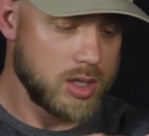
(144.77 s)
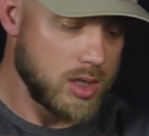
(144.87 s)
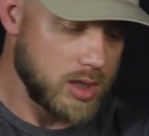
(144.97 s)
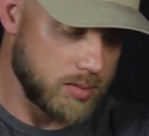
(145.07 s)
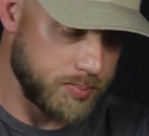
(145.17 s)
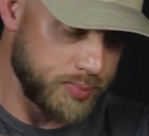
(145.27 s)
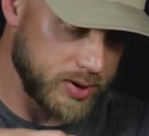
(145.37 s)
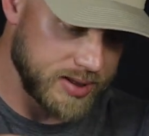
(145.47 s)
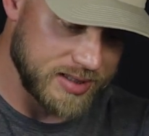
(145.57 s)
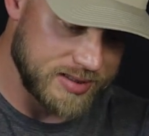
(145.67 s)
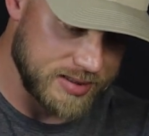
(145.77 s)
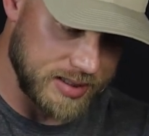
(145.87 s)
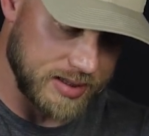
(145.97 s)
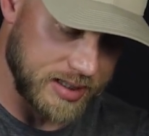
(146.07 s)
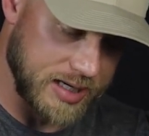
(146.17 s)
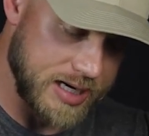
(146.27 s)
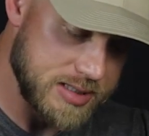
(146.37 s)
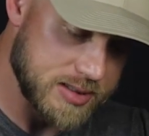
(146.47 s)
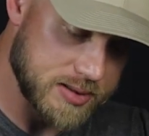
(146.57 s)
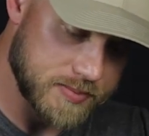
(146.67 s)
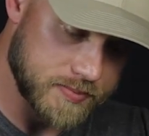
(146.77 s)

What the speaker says: And then put this in the case.